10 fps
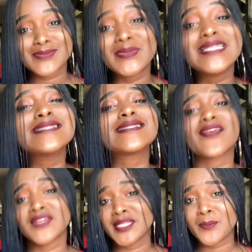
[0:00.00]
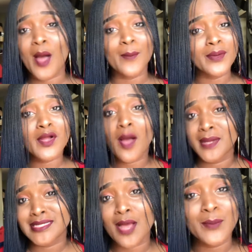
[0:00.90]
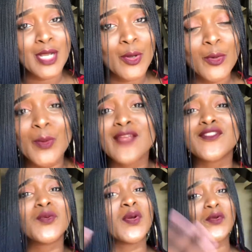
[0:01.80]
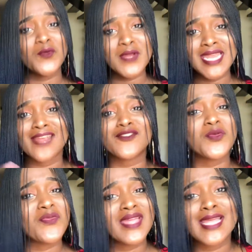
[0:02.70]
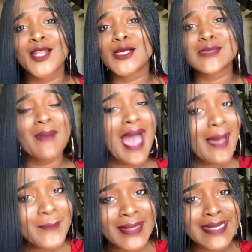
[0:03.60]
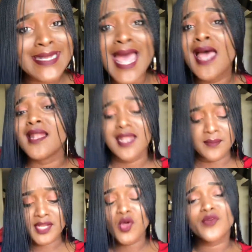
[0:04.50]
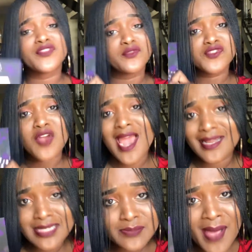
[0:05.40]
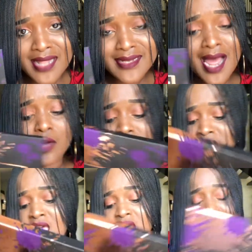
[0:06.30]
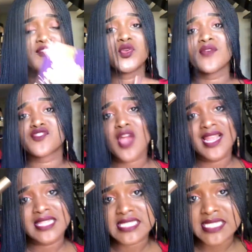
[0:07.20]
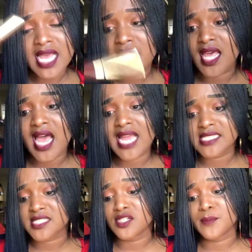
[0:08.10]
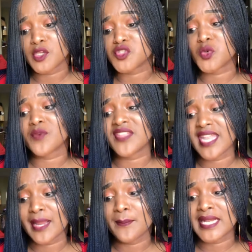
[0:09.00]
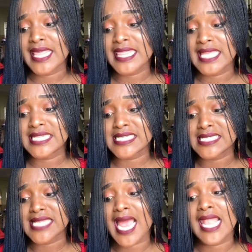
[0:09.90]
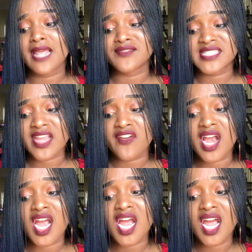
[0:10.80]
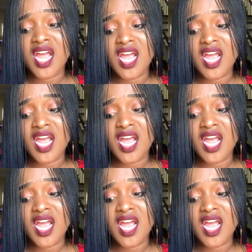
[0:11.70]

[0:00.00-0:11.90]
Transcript: please definitely pop a comment down below if you agree, if you think it looks poppin'. Let me know if you've tried this palette out, if you have tried this color. I still am not sure of the name, but I think it is I Love Sarah